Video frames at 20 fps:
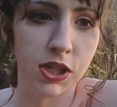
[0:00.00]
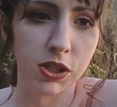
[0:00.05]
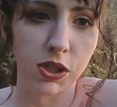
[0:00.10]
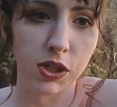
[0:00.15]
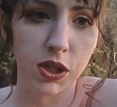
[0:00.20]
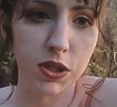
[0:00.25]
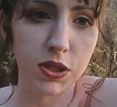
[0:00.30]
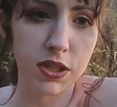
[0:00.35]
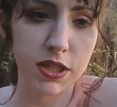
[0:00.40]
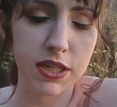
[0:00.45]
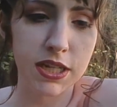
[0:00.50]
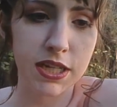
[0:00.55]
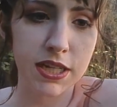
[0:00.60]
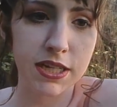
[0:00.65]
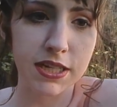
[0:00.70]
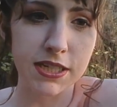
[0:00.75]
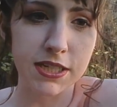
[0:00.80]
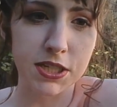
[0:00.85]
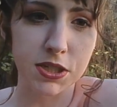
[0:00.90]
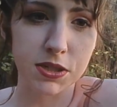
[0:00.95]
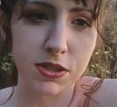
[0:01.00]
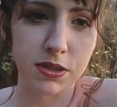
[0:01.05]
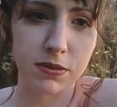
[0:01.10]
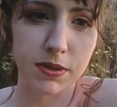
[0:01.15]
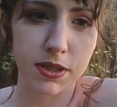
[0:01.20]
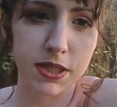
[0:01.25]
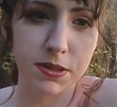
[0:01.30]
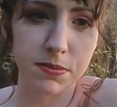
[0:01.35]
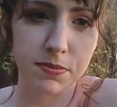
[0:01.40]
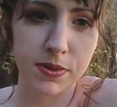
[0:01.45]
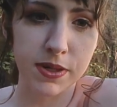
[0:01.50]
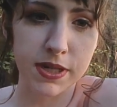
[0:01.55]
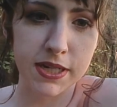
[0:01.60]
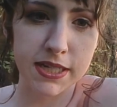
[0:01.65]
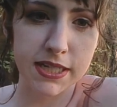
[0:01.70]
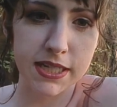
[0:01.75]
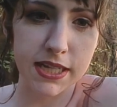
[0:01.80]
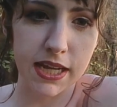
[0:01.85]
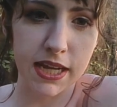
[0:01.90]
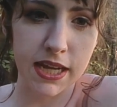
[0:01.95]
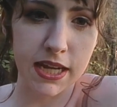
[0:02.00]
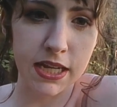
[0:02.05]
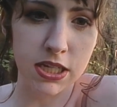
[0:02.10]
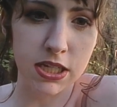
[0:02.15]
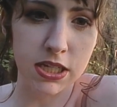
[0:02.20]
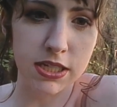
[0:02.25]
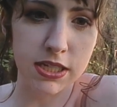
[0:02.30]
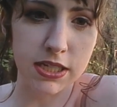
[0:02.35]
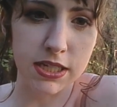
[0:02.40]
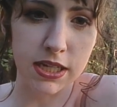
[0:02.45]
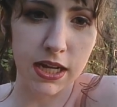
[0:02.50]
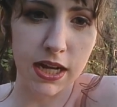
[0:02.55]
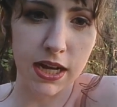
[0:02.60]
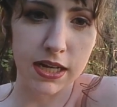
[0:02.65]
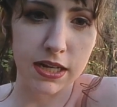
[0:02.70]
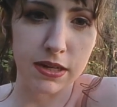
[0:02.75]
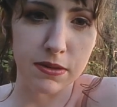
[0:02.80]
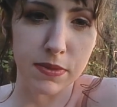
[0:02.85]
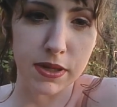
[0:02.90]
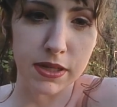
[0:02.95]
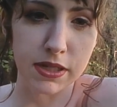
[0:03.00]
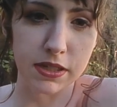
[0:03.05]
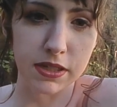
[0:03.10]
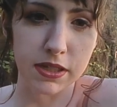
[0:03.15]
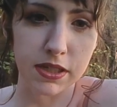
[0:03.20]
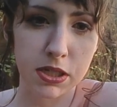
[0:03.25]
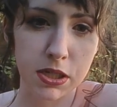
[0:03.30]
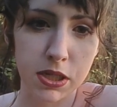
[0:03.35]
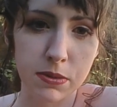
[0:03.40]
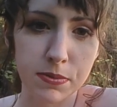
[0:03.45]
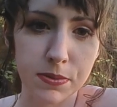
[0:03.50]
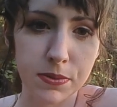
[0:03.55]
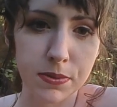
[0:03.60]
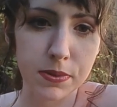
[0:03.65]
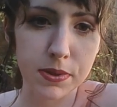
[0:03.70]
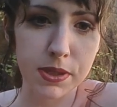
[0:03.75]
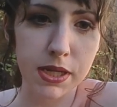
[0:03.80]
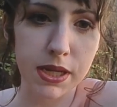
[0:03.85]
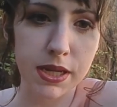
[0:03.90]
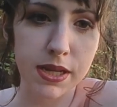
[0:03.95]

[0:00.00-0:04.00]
lonely, extremely depressed, anxious, and kind of mentally crippled.